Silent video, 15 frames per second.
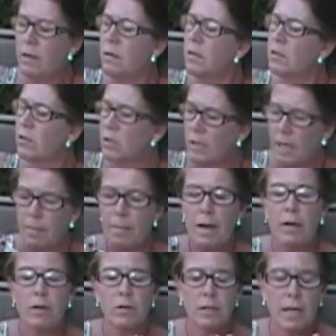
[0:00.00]
This looks like
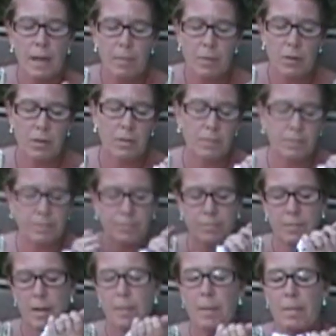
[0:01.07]
medical tape.
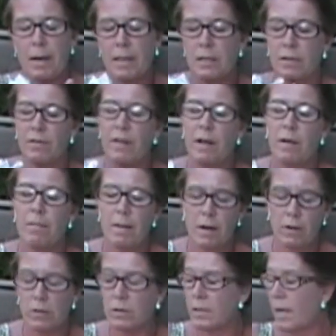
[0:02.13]
Maybe Mike's a fan of
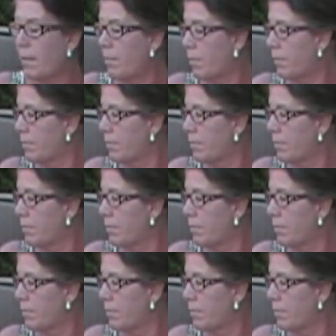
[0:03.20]
medical tape.